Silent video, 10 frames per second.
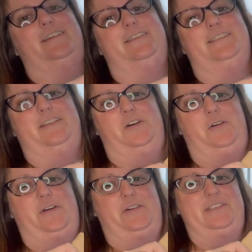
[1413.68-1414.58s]

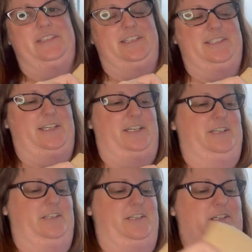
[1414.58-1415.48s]
So it was, it's like
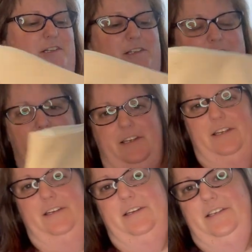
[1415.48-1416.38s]
a little
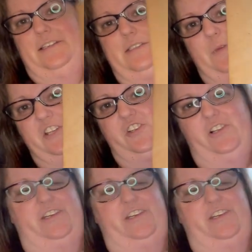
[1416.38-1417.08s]
special